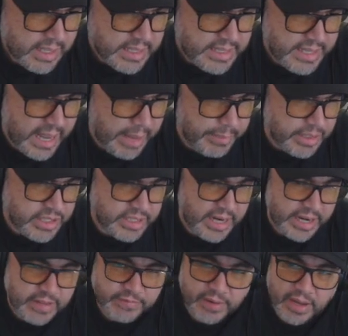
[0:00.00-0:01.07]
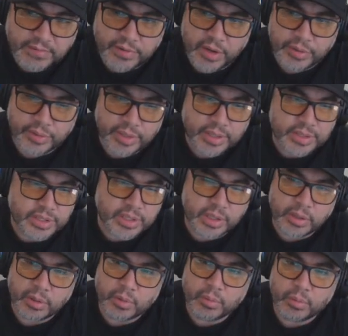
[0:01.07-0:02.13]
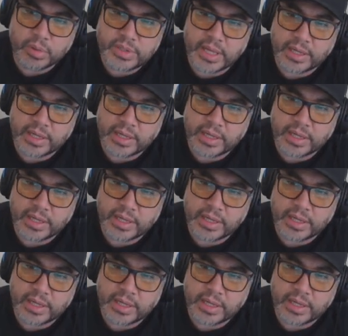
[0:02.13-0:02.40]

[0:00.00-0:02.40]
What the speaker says: Damage 9,500, so we'll take